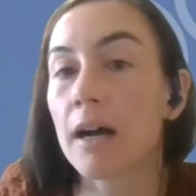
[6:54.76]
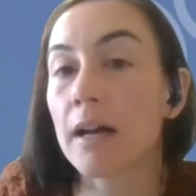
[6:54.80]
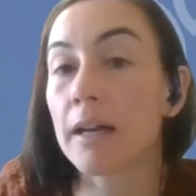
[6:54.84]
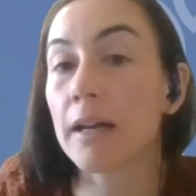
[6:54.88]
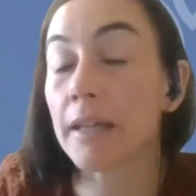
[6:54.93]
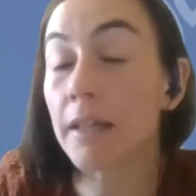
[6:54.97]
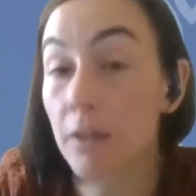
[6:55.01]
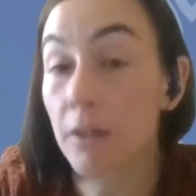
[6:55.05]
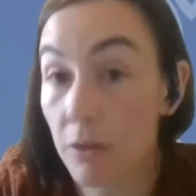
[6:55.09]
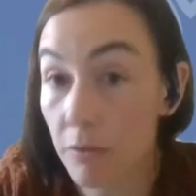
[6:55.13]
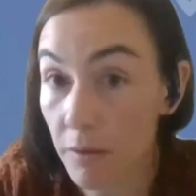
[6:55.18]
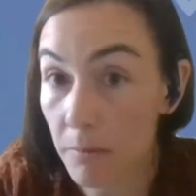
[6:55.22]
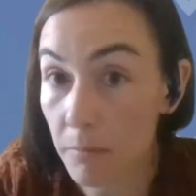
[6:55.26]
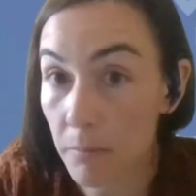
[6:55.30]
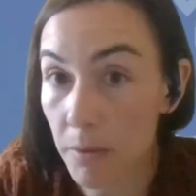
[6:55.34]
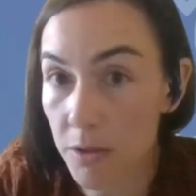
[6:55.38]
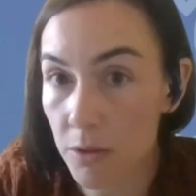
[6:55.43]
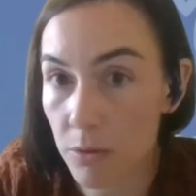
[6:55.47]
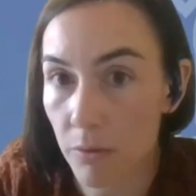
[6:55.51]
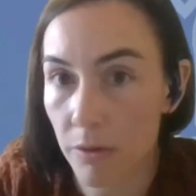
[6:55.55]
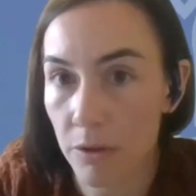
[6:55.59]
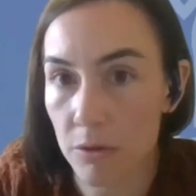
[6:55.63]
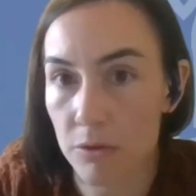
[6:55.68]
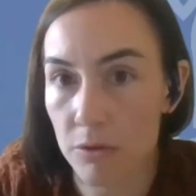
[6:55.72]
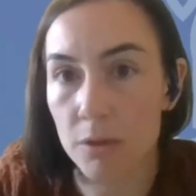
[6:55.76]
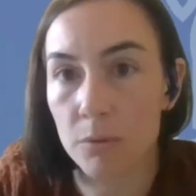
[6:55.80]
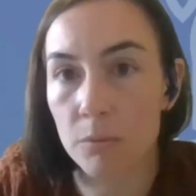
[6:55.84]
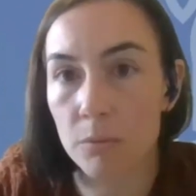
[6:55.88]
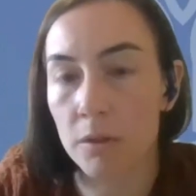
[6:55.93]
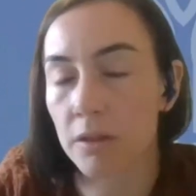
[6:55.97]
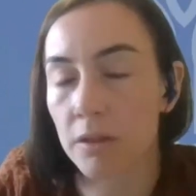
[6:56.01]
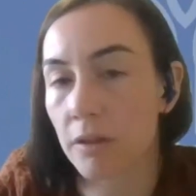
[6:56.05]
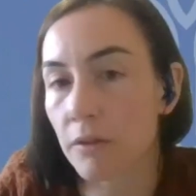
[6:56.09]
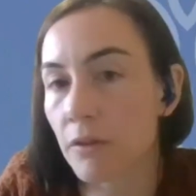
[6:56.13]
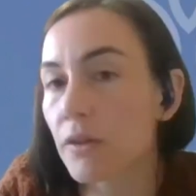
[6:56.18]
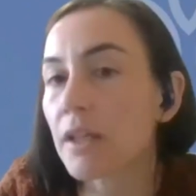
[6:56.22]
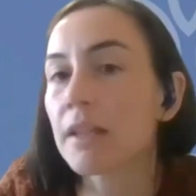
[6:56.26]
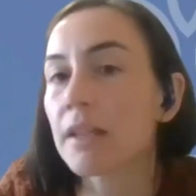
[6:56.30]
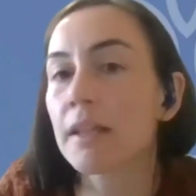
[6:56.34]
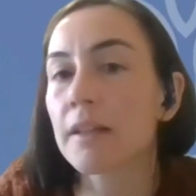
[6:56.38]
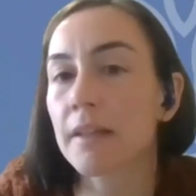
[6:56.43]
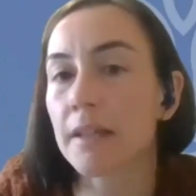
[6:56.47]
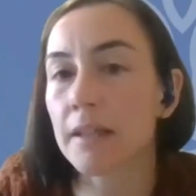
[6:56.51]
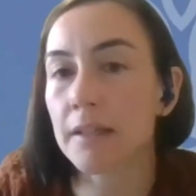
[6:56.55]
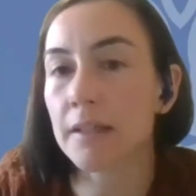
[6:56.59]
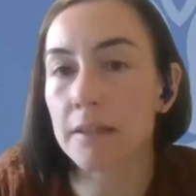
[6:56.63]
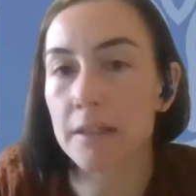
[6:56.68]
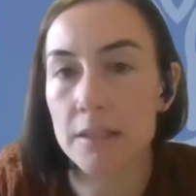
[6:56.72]
in November 2023. The
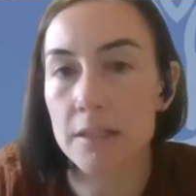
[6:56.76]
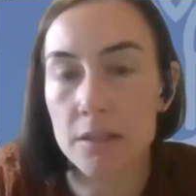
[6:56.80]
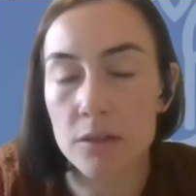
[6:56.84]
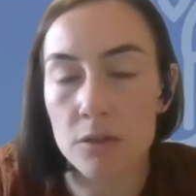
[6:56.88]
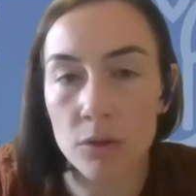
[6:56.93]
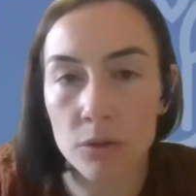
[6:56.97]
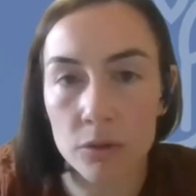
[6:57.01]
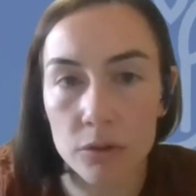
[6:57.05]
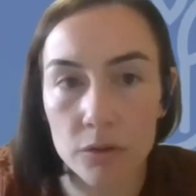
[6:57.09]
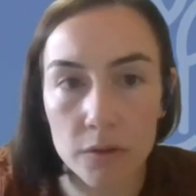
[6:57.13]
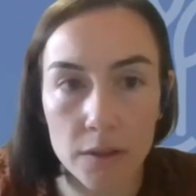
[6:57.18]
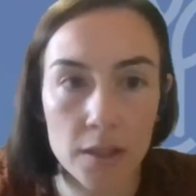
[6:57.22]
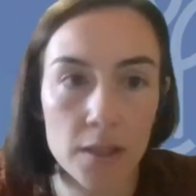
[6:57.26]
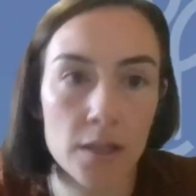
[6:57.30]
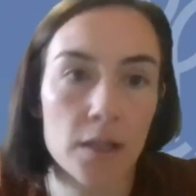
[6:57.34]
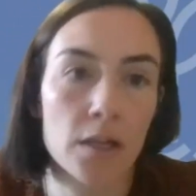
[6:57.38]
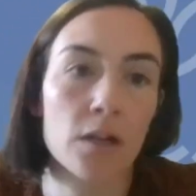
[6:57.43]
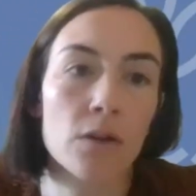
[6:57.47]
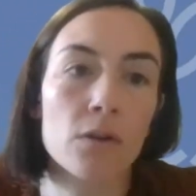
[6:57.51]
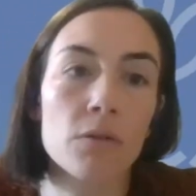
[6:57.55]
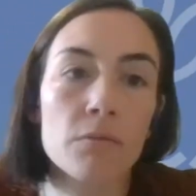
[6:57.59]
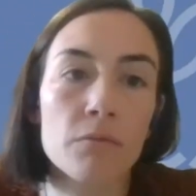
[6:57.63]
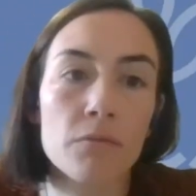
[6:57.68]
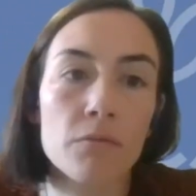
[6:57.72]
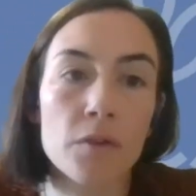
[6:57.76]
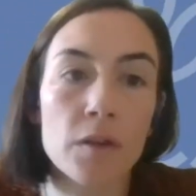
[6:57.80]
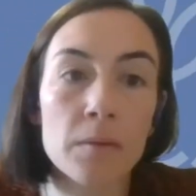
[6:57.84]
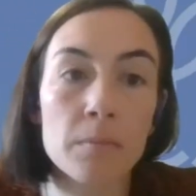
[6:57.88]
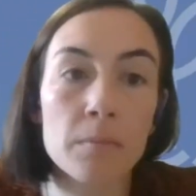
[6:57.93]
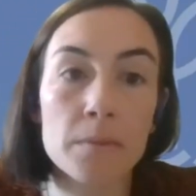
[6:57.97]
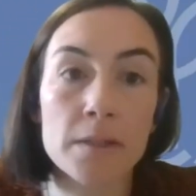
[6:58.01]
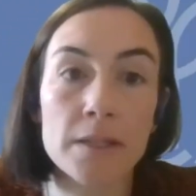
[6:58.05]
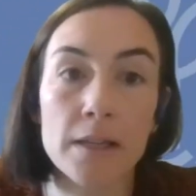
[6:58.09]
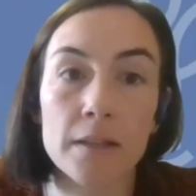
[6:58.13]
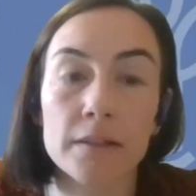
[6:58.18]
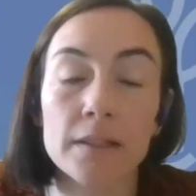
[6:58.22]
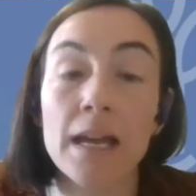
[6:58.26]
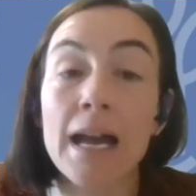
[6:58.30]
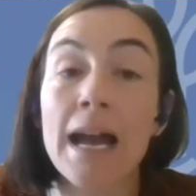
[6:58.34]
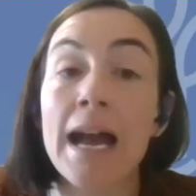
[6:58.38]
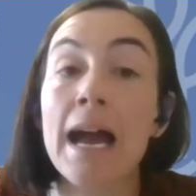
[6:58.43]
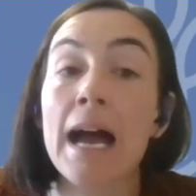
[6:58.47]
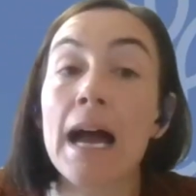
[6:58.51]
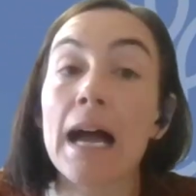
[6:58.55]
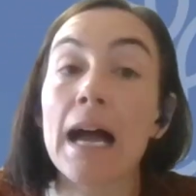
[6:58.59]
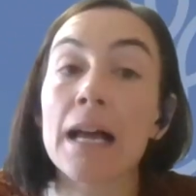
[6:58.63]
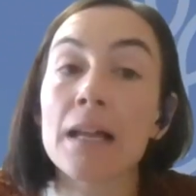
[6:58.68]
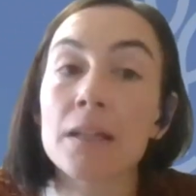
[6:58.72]
date is not confirmed yet,
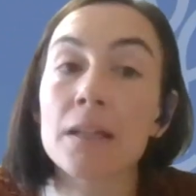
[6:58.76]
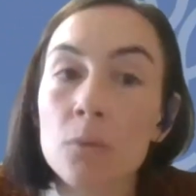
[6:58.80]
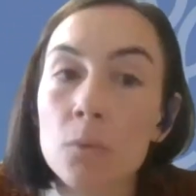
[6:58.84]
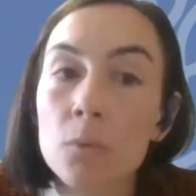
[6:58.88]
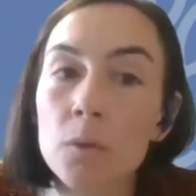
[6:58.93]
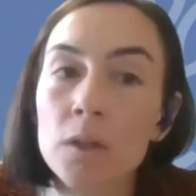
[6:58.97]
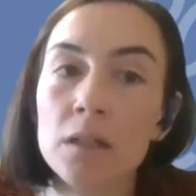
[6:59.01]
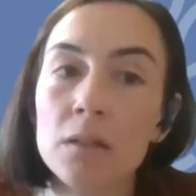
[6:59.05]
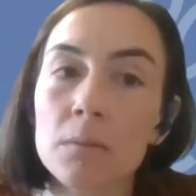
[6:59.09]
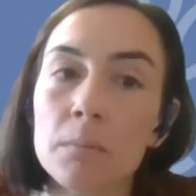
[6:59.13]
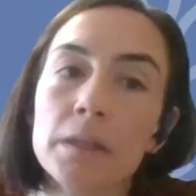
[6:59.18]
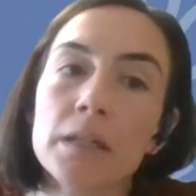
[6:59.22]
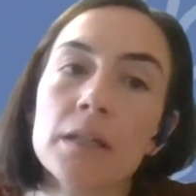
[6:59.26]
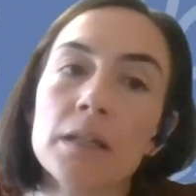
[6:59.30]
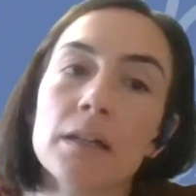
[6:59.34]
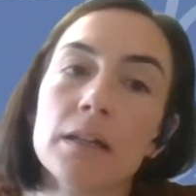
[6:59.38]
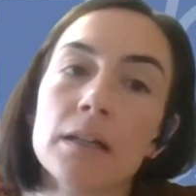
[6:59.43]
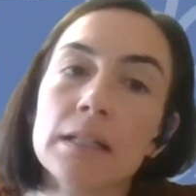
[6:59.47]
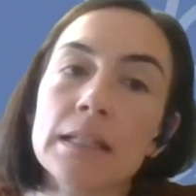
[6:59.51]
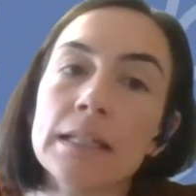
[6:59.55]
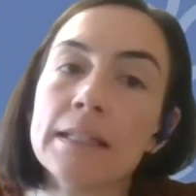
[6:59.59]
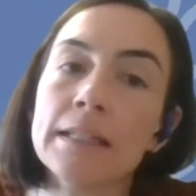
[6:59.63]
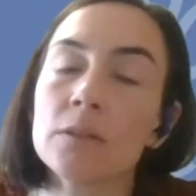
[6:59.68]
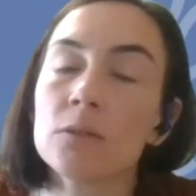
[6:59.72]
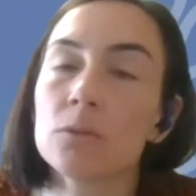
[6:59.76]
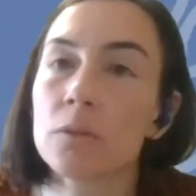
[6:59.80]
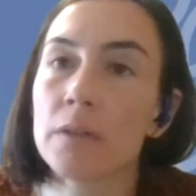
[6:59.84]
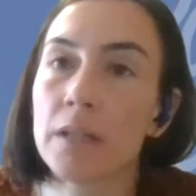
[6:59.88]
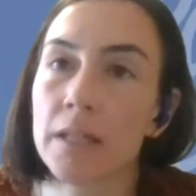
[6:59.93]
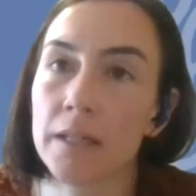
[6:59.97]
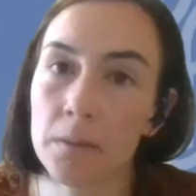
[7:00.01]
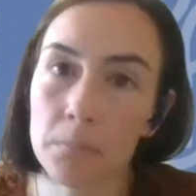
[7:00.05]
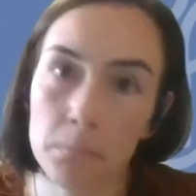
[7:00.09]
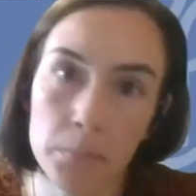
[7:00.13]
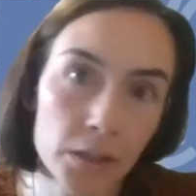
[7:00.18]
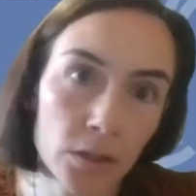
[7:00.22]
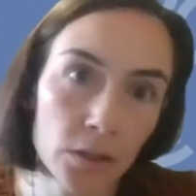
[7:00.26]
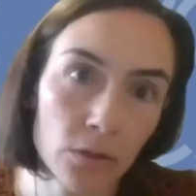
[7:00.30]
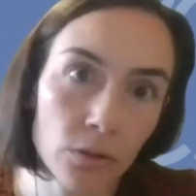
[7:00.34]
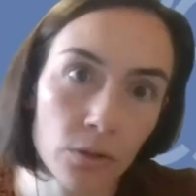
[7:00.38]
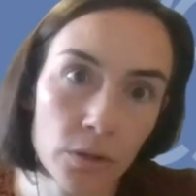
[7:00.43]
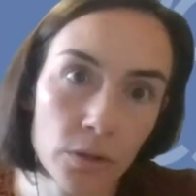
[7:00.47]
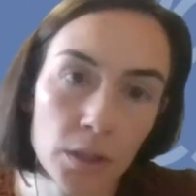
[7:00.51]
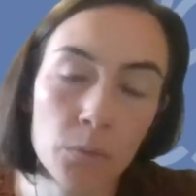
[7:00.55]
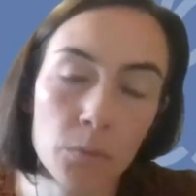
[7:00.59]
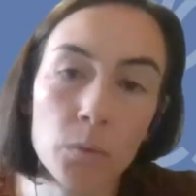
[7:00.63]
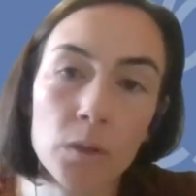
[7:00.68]
and will be linked to the inventory.